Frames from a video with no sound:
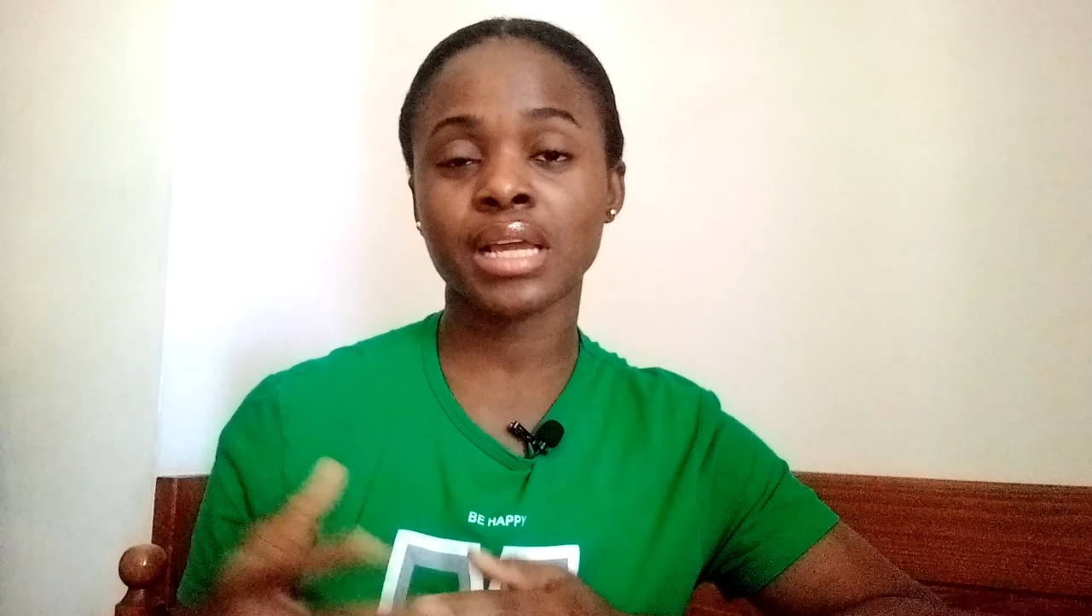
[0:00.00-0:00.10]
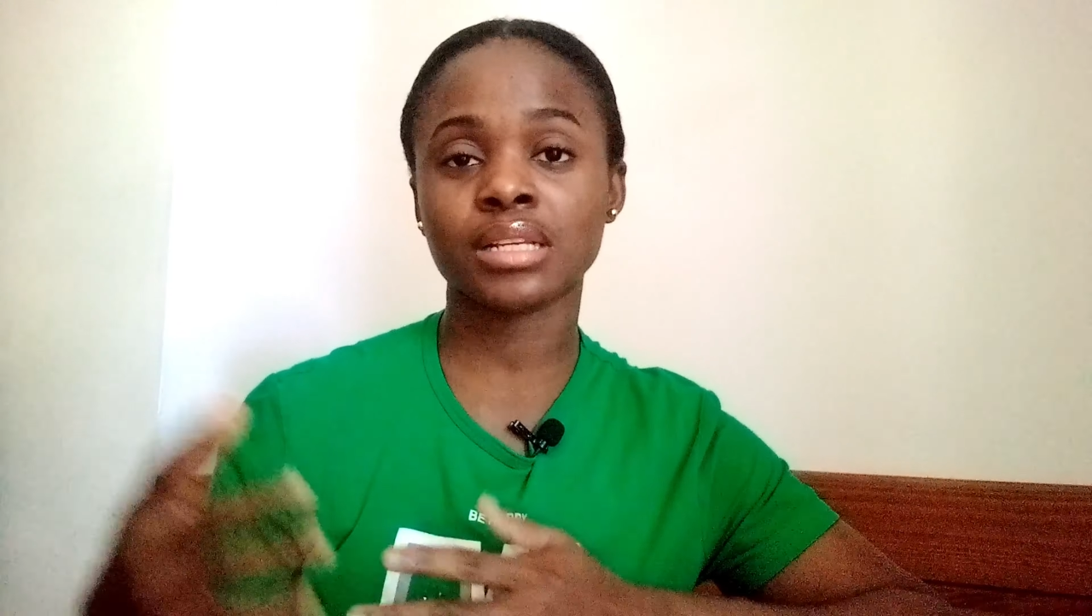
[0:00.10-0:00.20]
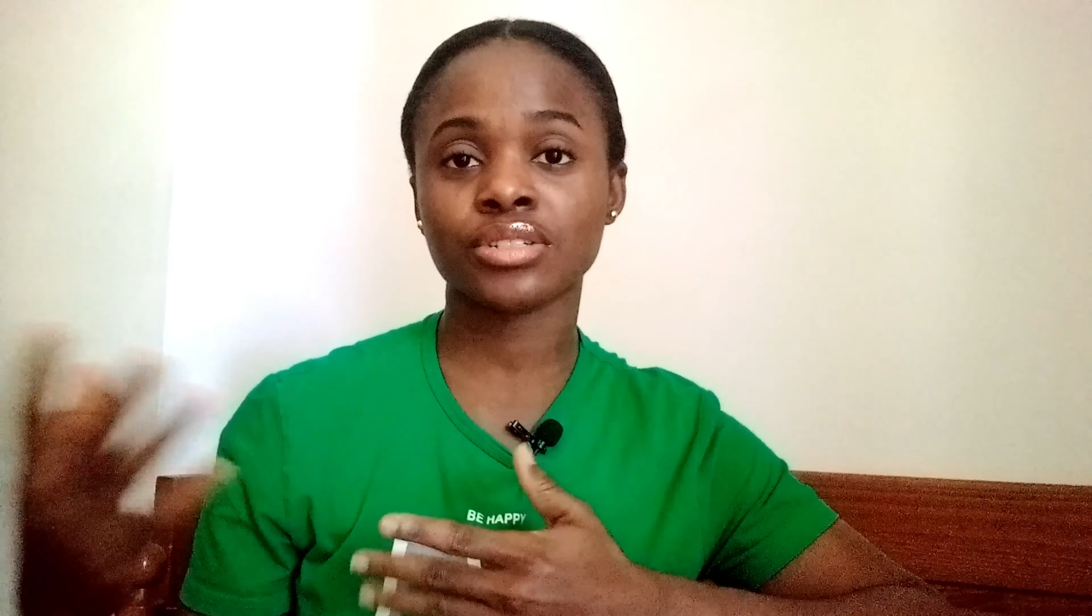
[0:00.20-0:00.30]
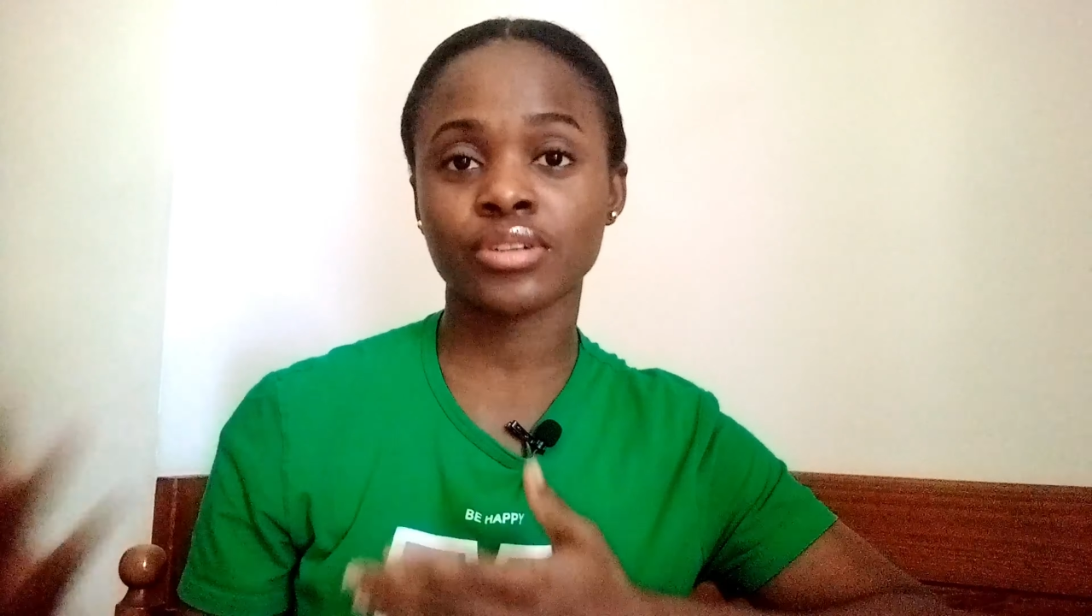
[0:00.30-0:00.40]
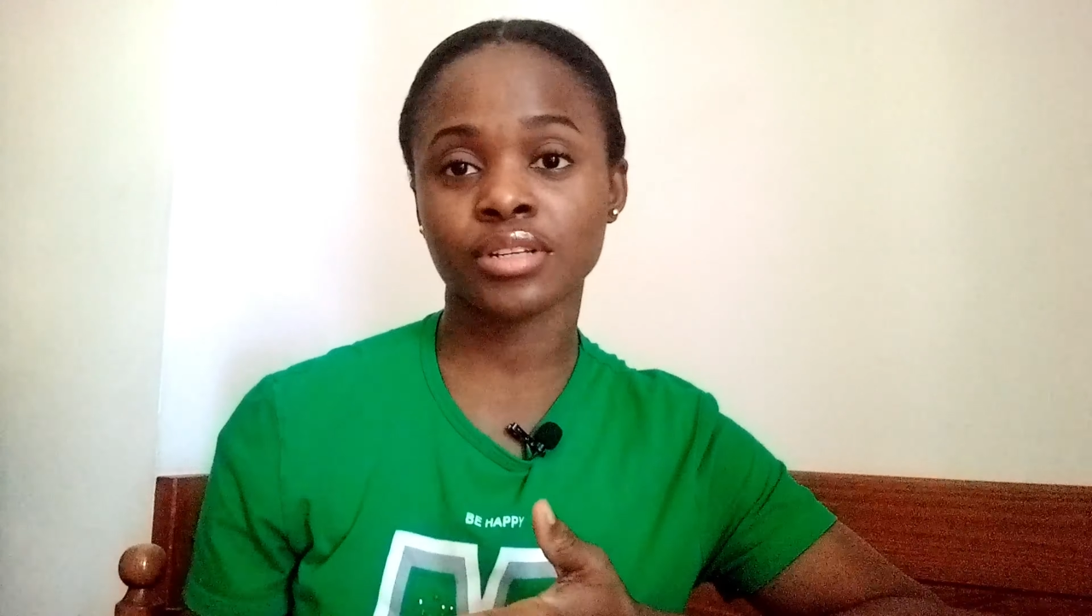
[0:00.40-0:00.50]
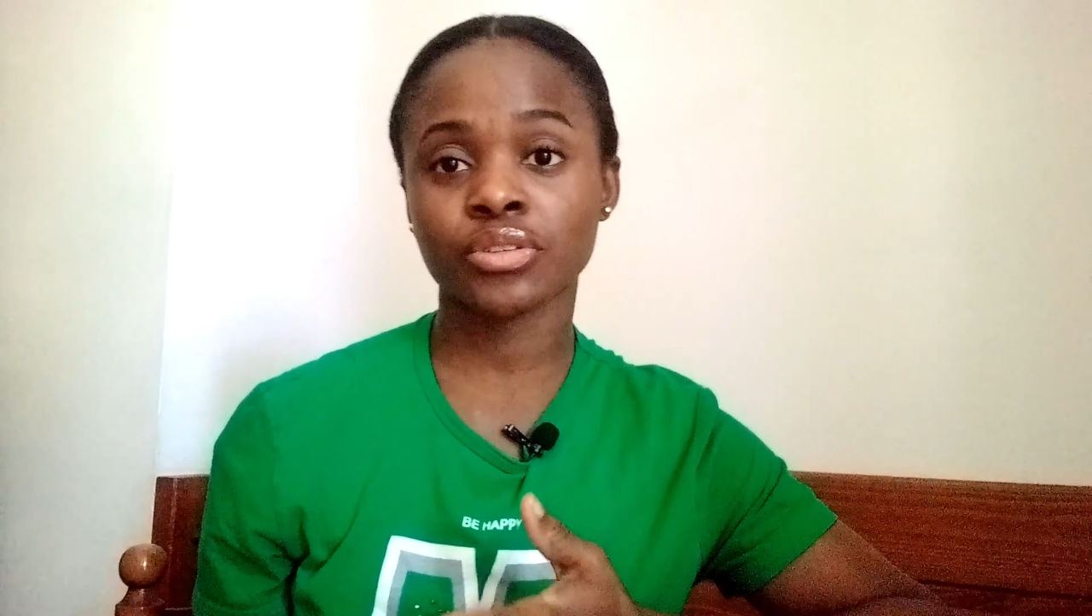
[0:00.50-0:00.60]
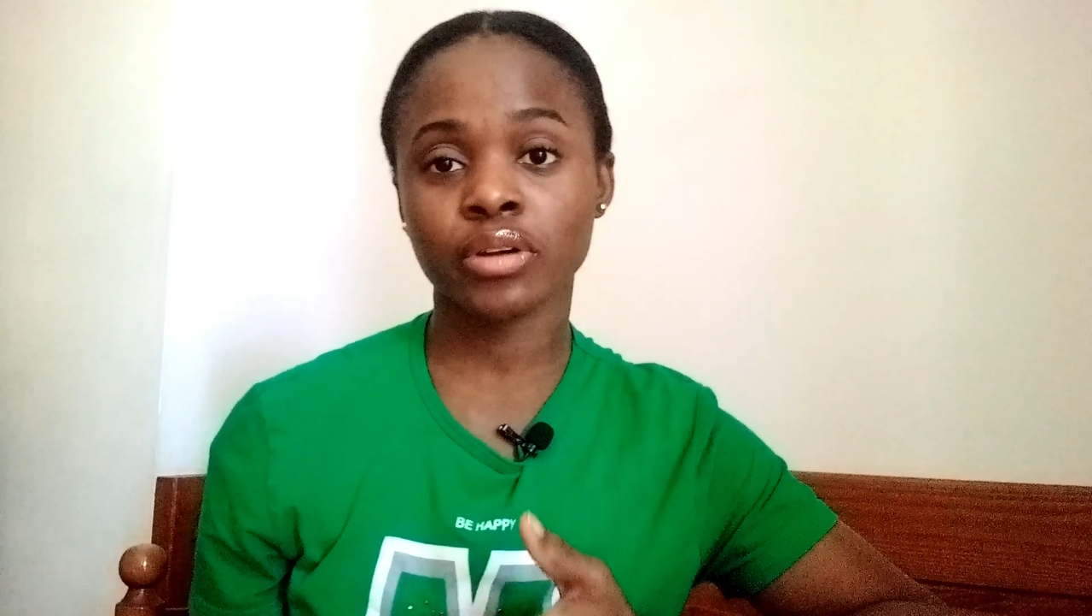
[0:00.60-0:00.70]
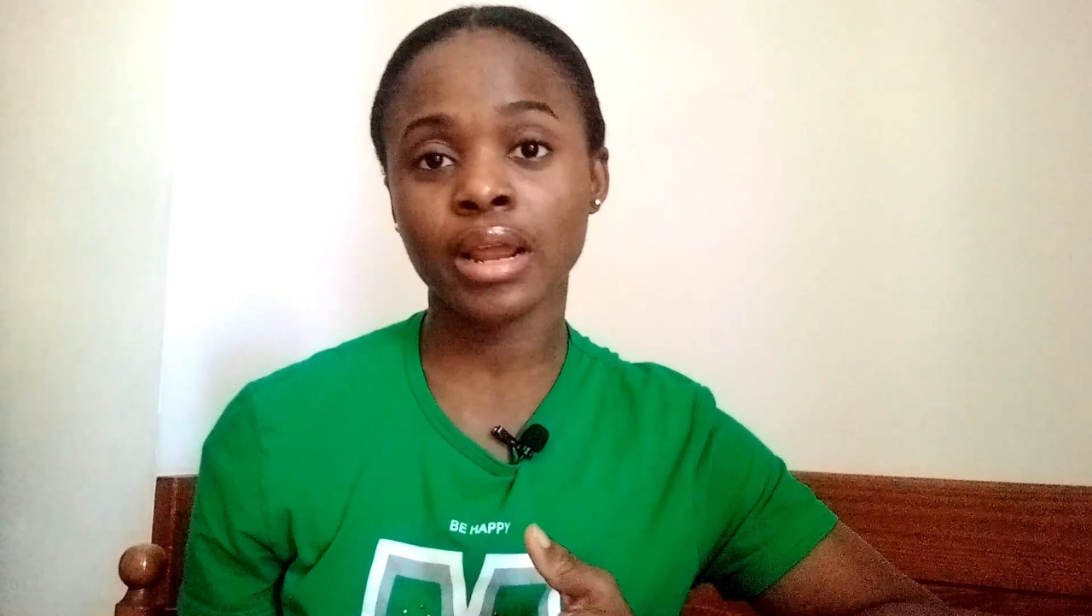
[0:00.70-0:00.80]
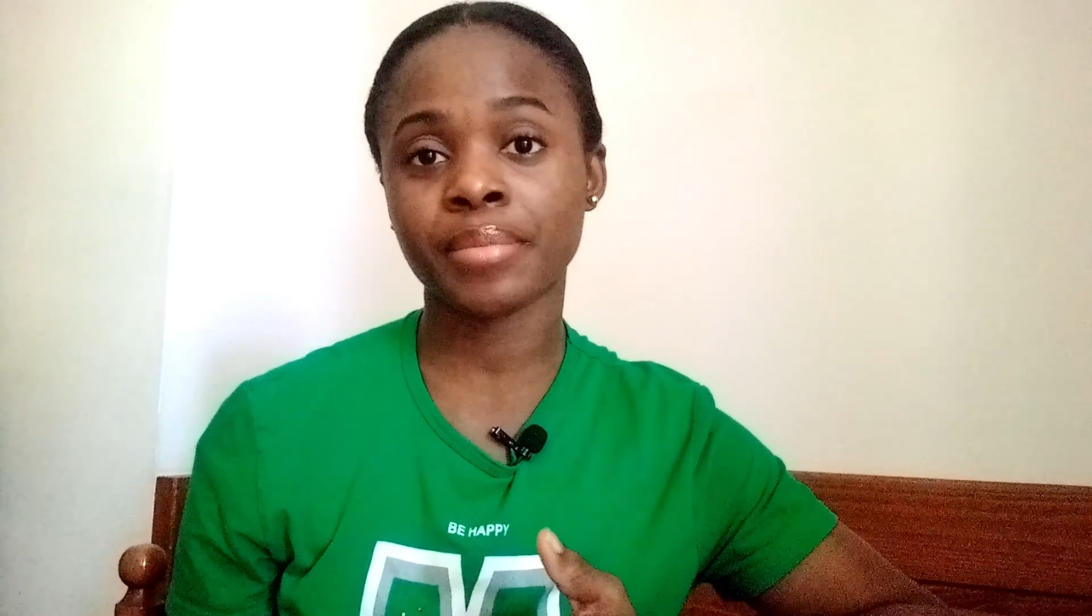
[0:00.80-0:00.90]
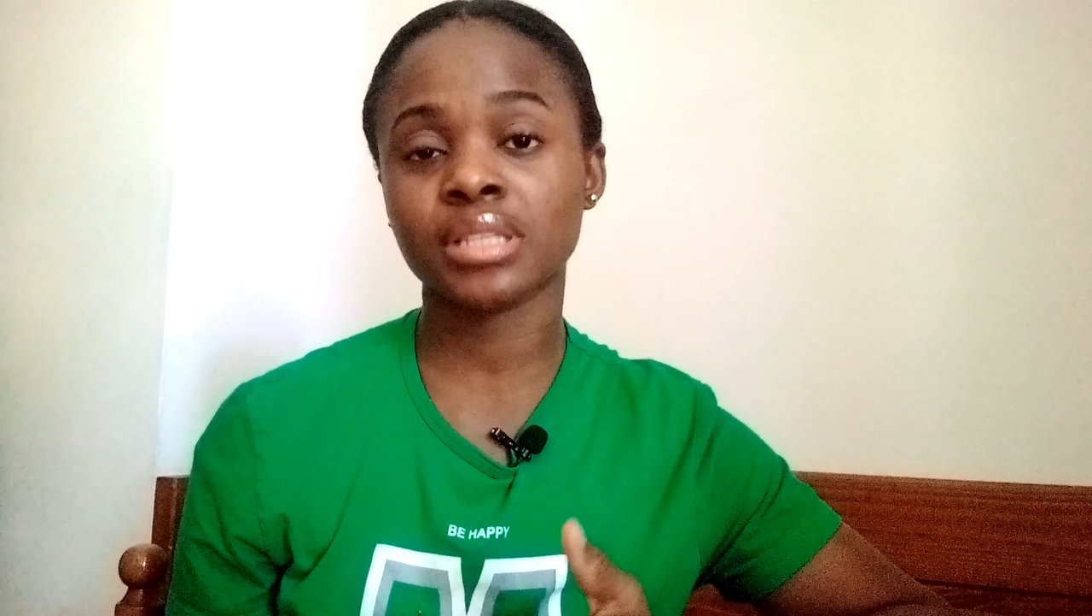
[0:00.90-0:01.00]
and
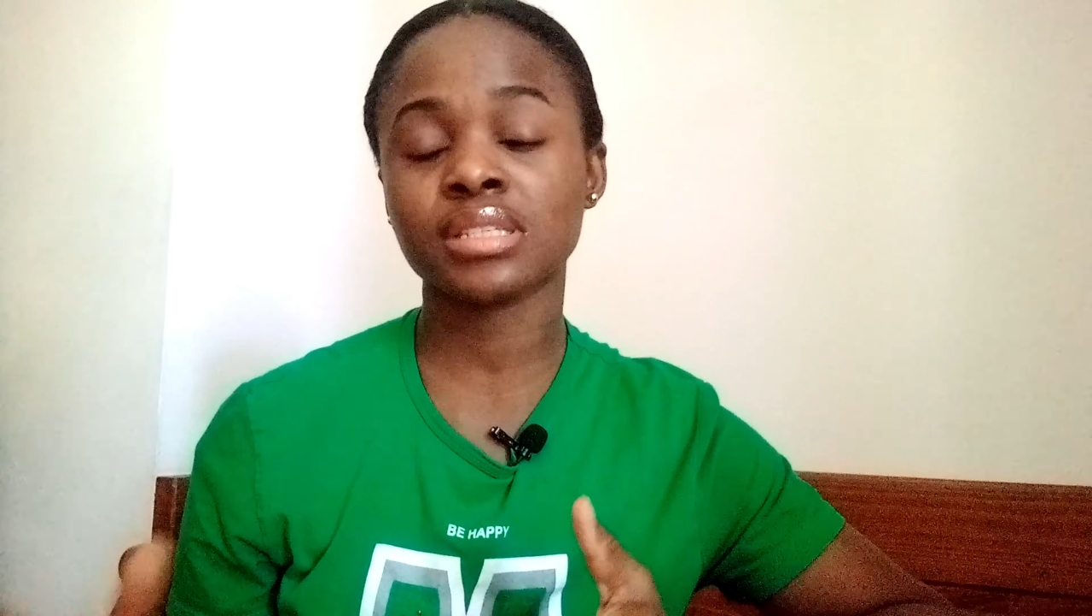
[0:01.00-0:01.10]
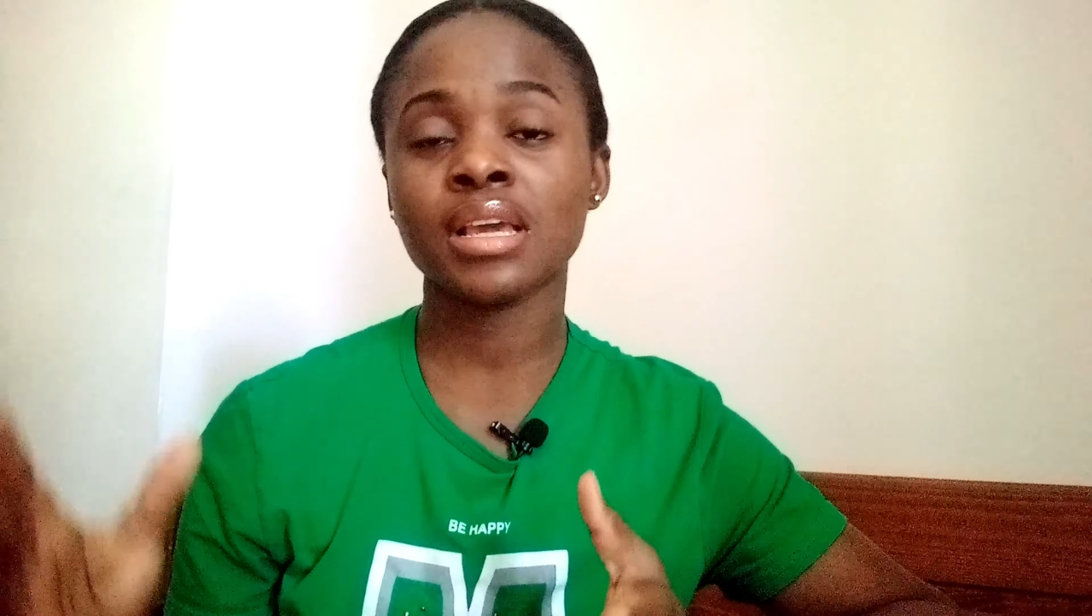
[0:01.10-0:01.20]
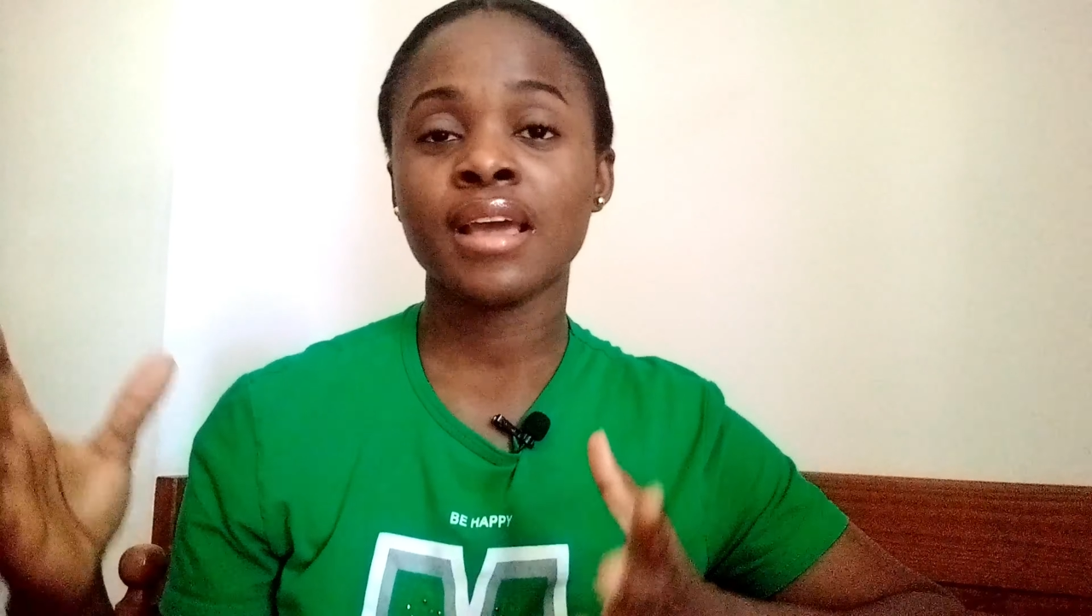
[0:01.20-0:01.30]
transcribe it.